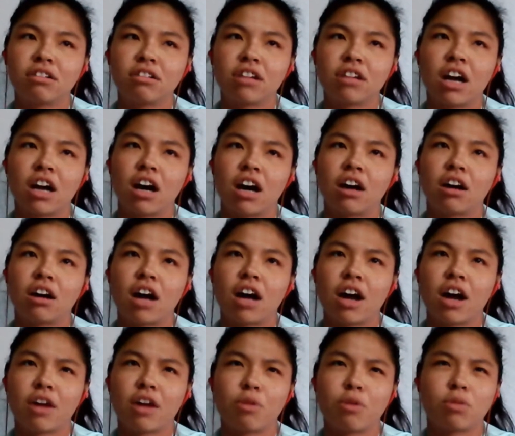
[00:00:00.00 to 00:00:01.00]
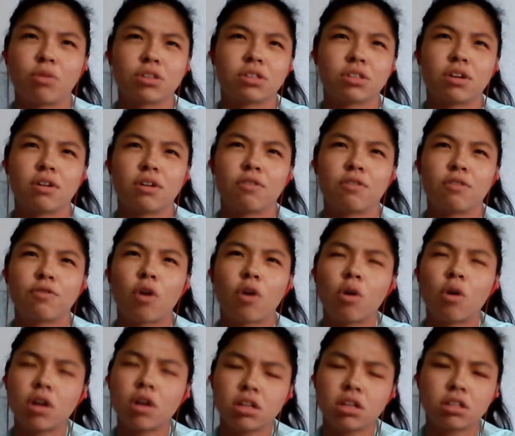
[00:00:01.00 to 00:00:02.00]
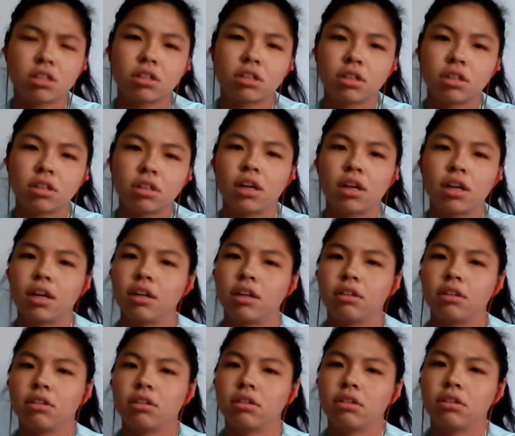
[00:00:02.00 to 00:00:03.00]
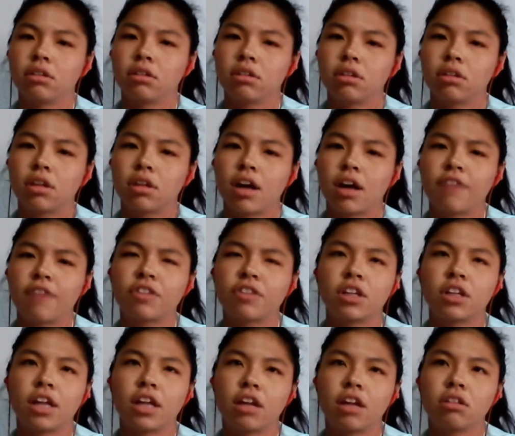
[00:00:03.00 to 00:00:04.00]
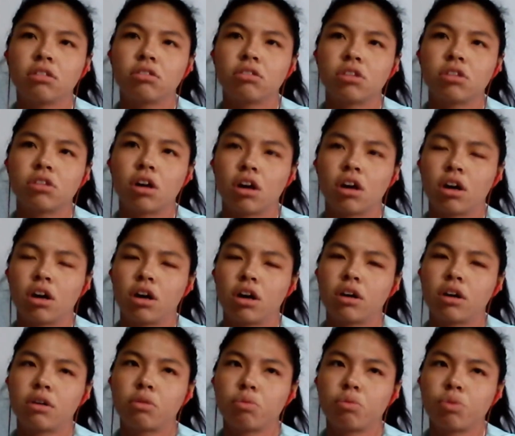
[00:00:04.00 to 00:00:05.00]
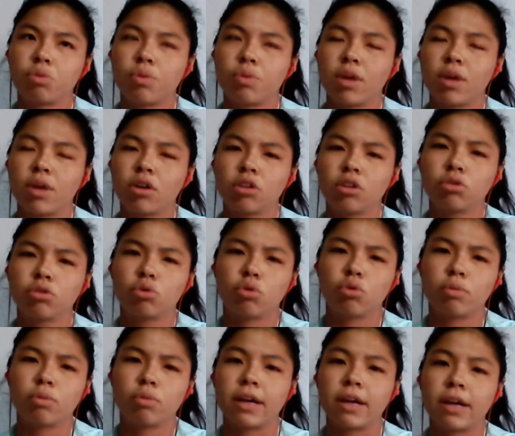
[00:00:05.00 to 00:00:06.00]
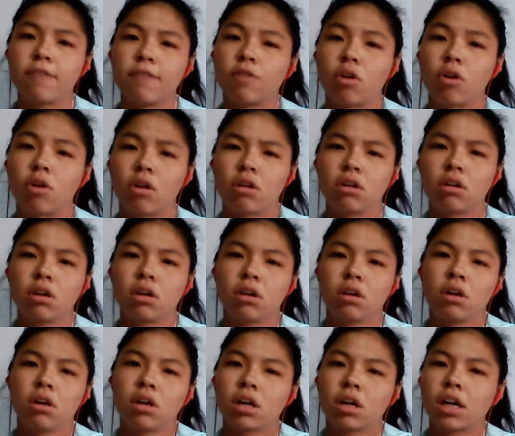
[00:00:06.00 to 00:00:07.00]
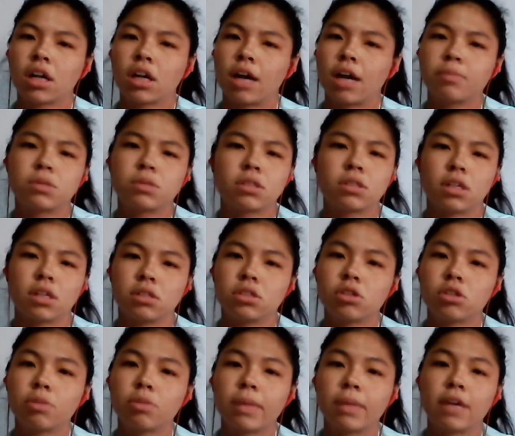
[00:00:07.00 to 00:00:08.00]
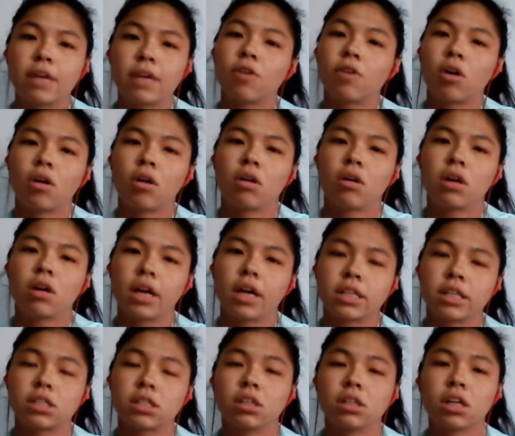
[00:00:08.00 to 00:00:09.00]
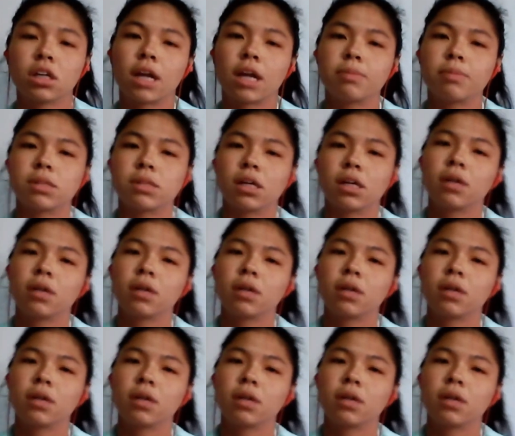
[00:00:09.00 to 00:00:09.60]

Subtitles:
I was a forward, and after that we went on to play for clubs and still playing for external clubs